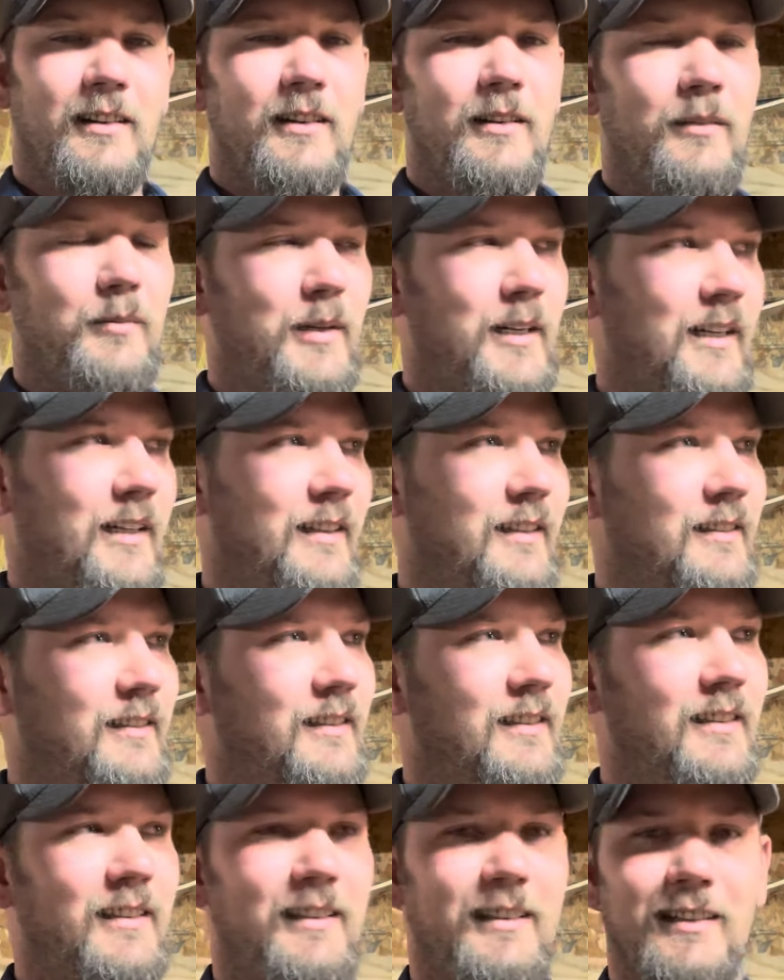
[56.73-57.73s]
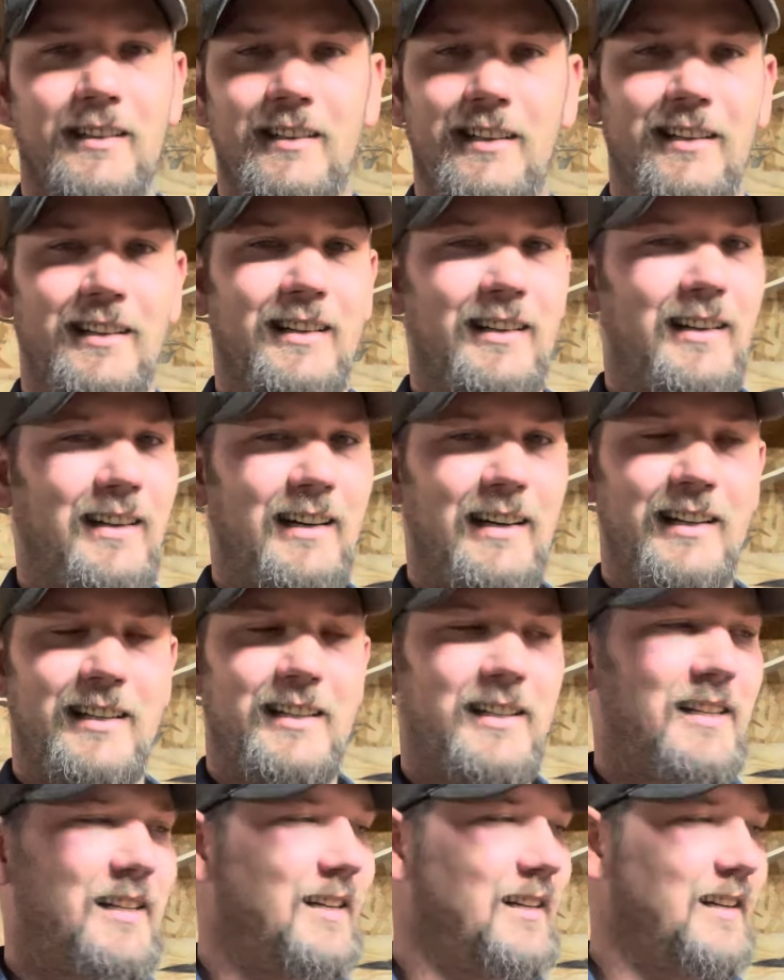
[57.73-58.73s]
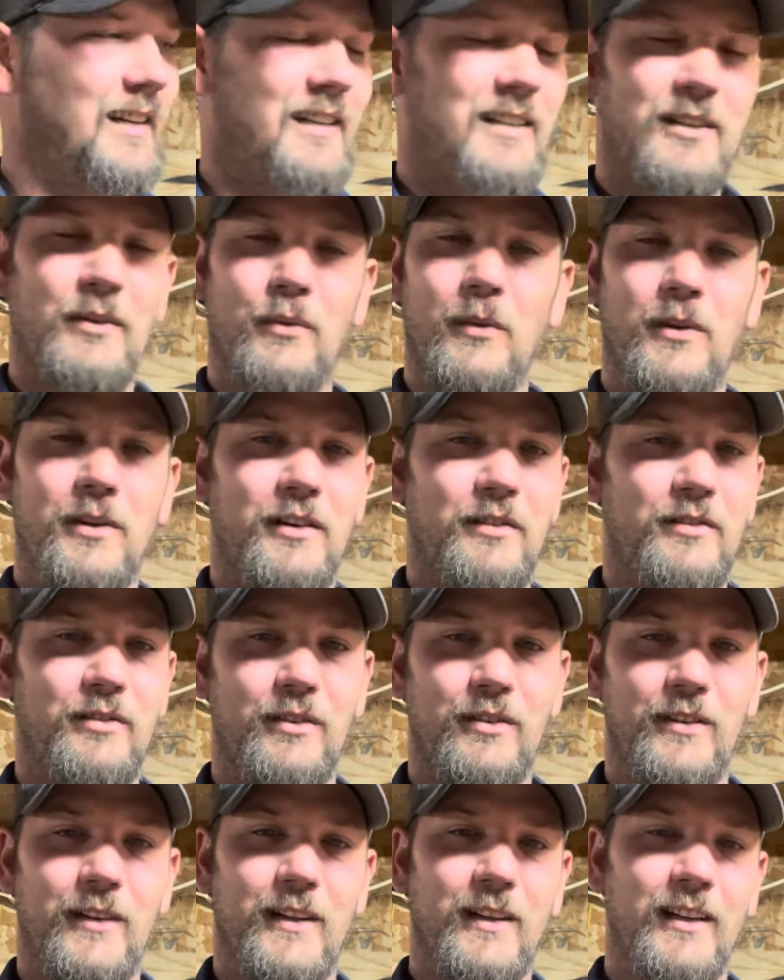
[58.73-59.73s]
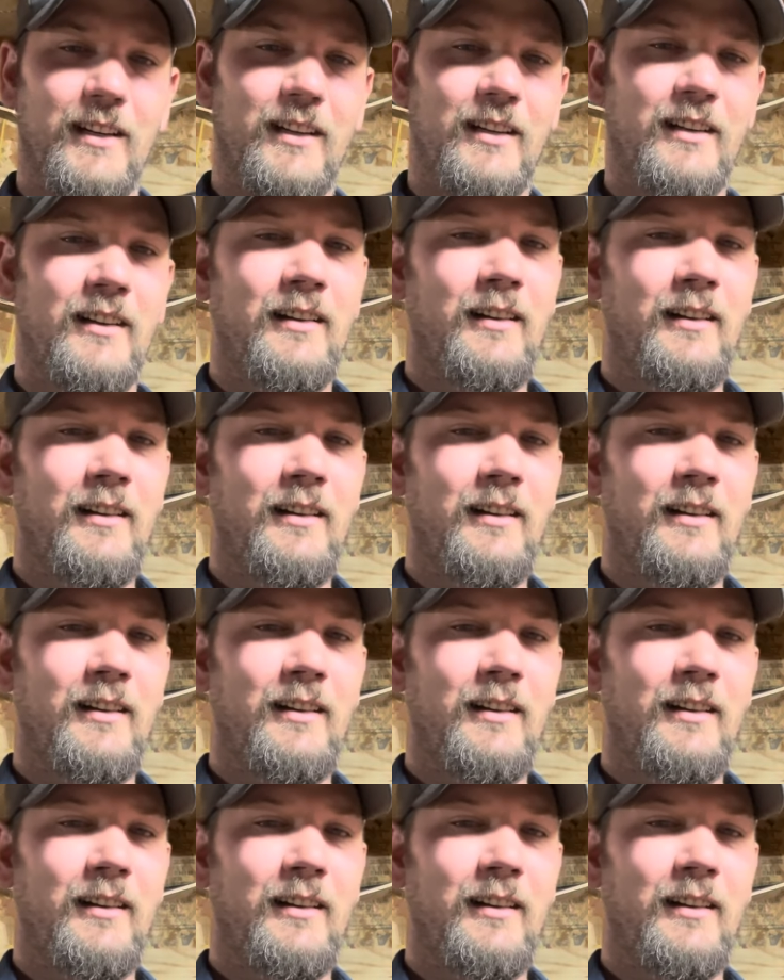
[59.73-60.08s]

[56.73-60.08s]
I mean, Yes, it's a wonderful feeling.